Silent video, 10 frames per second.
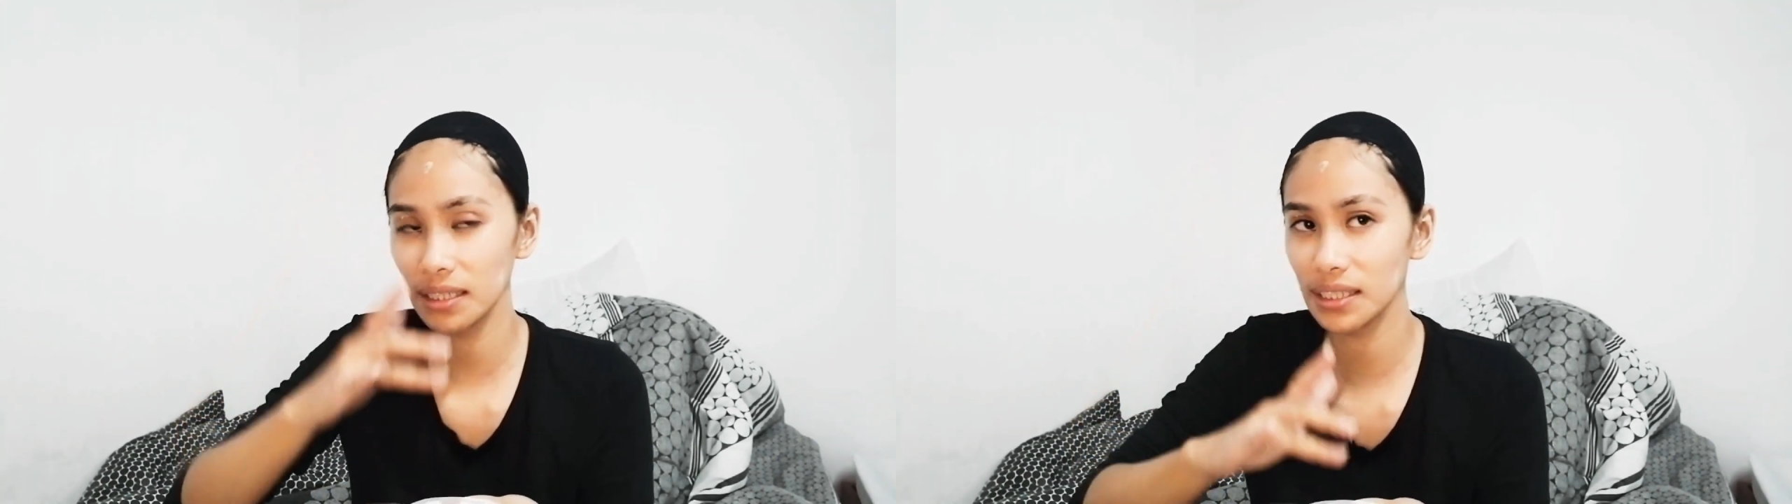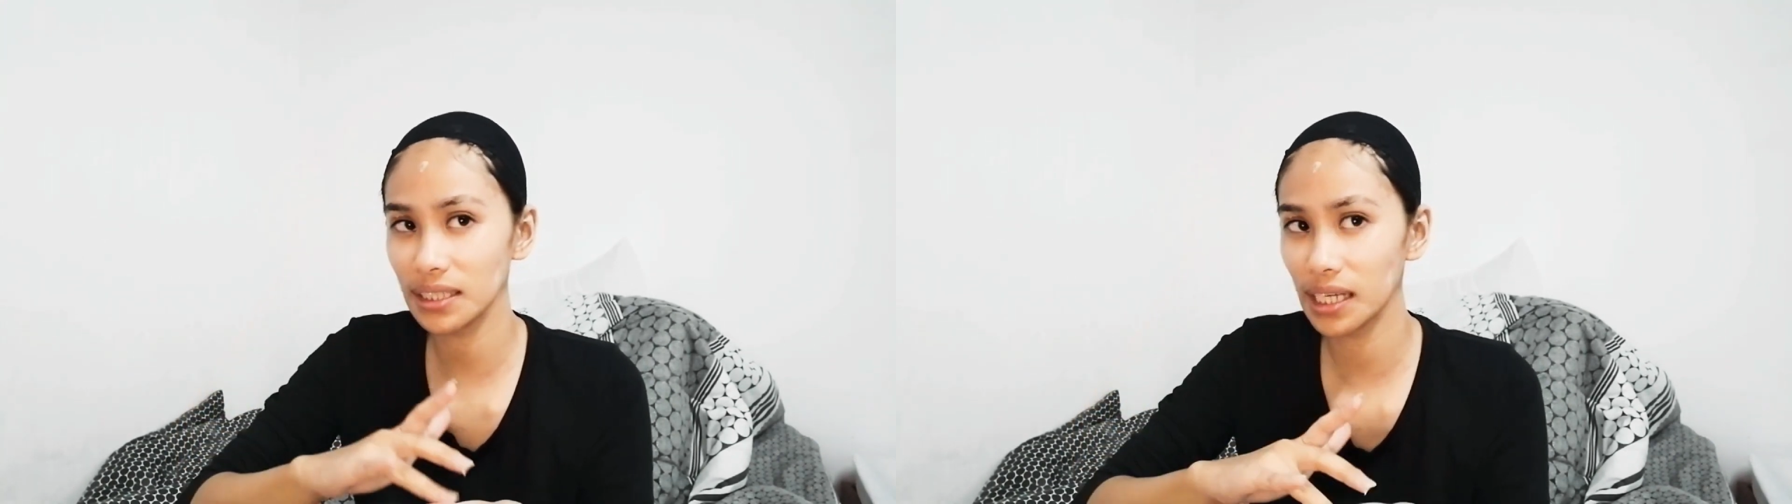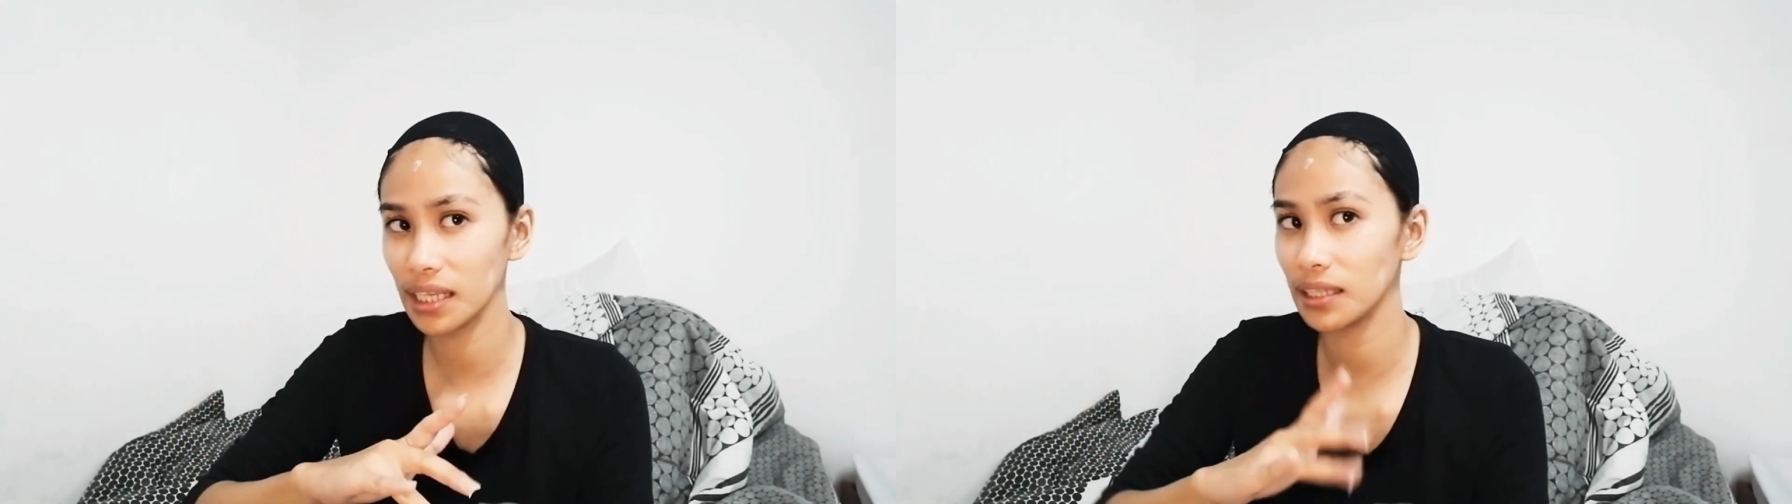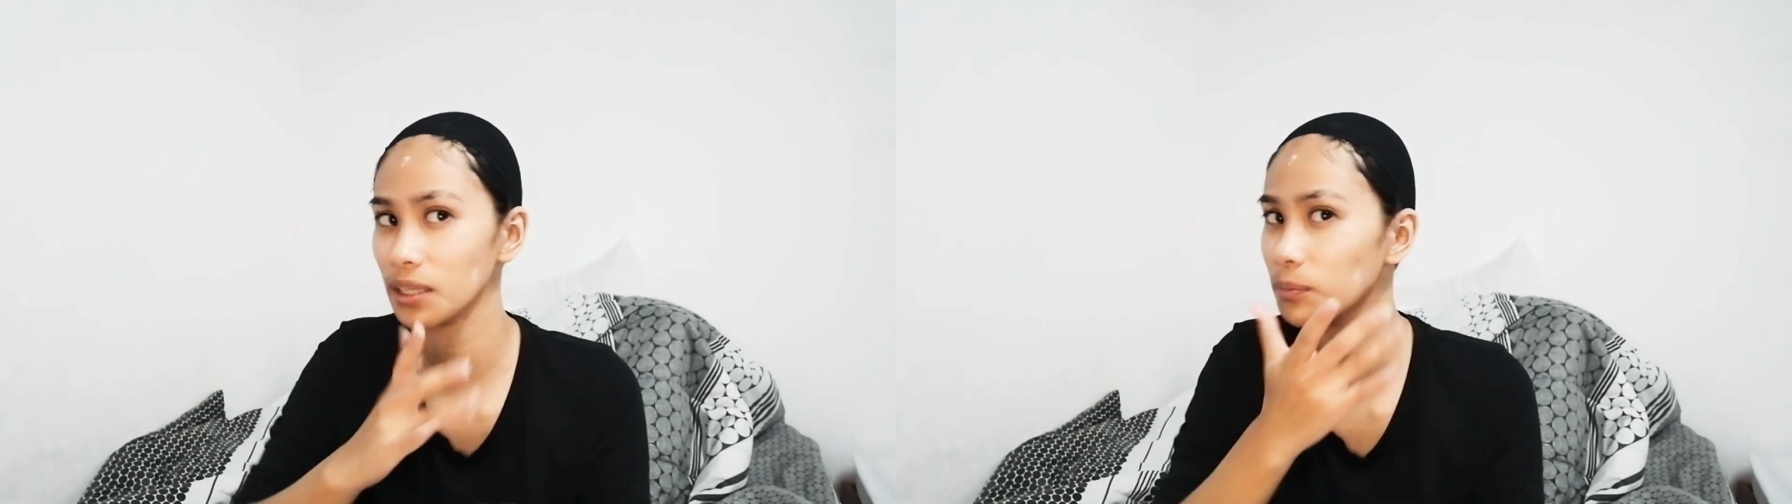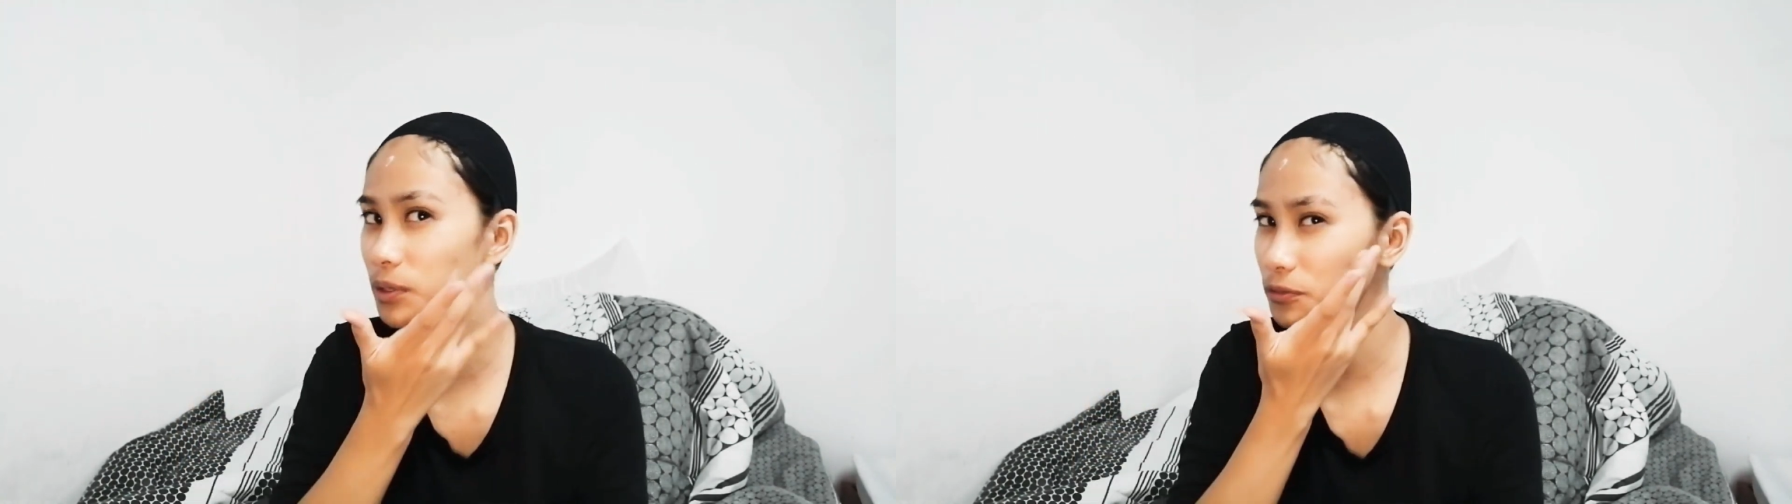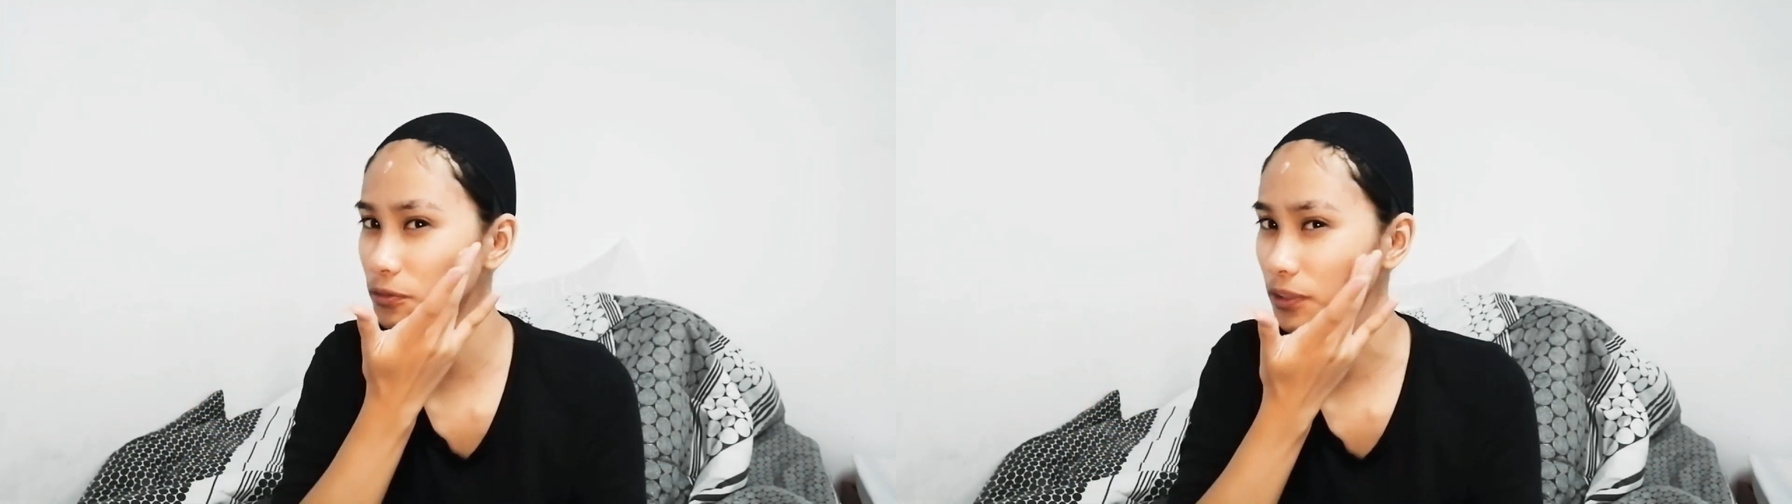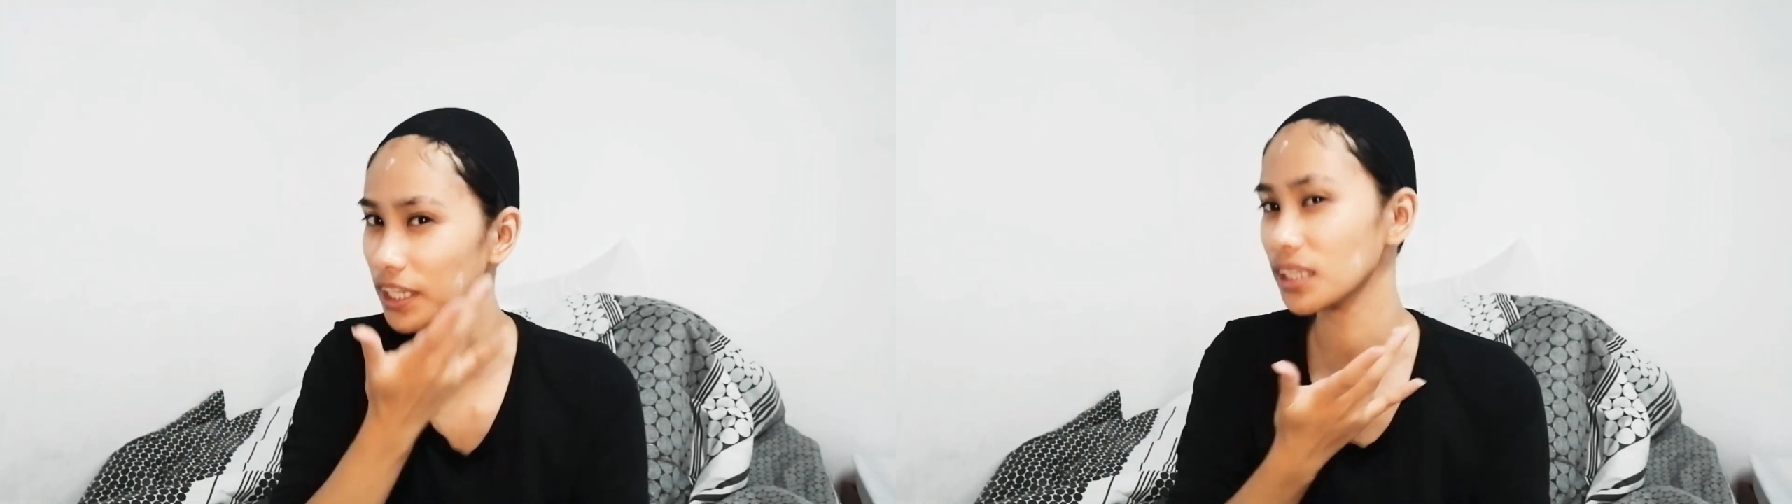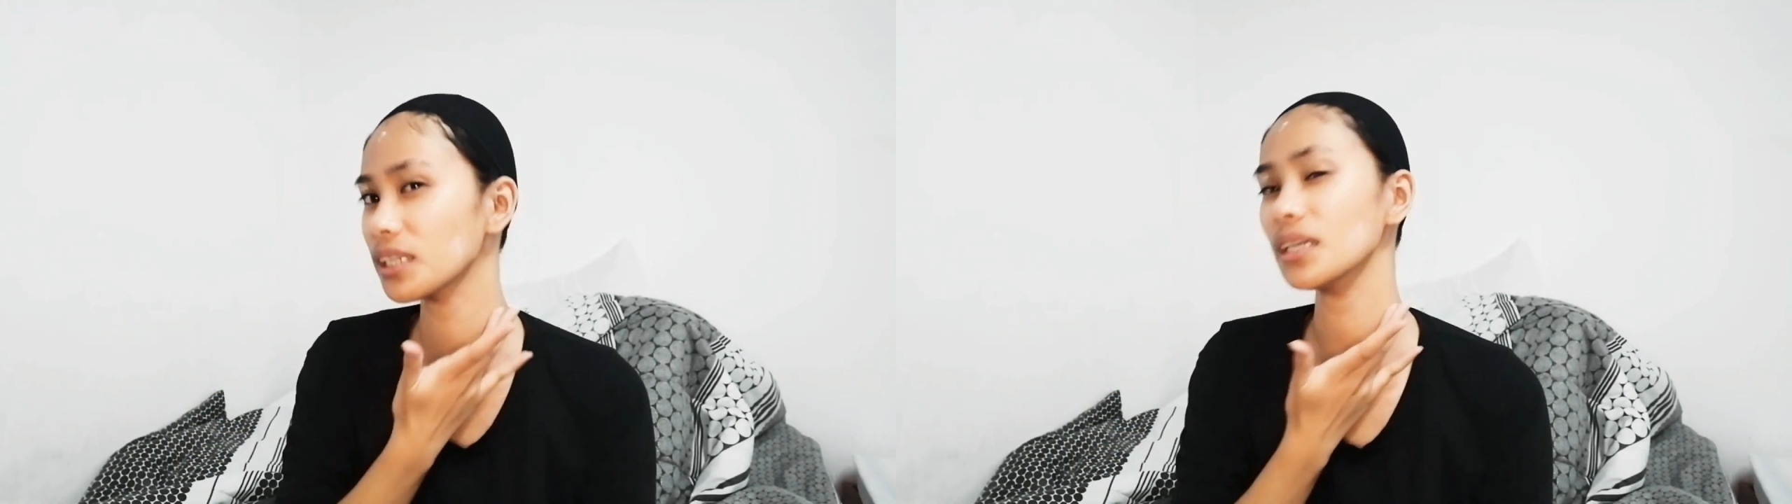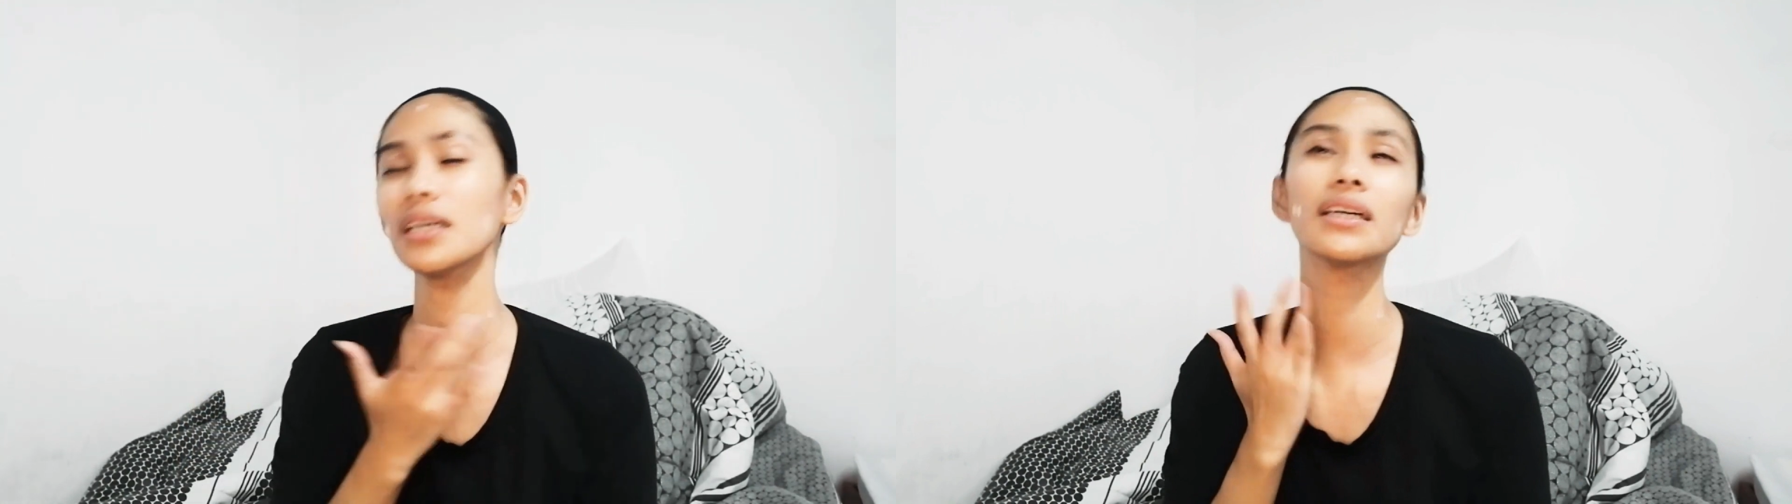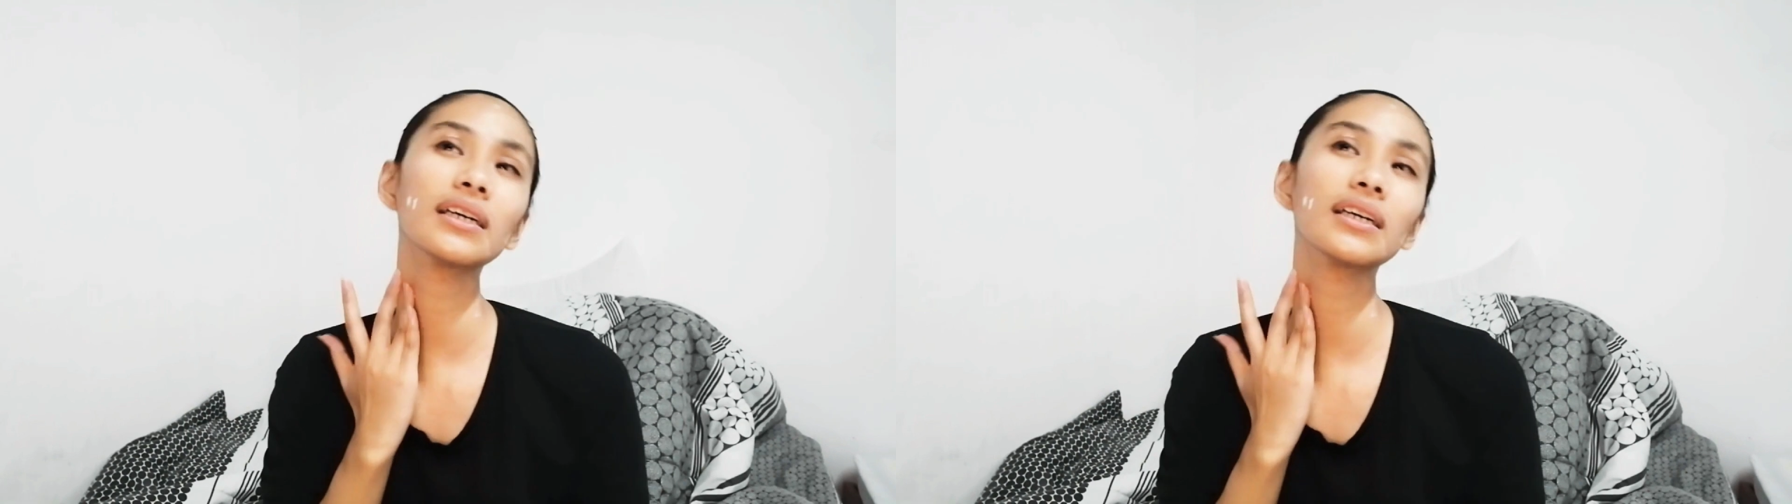is a little bit flaky.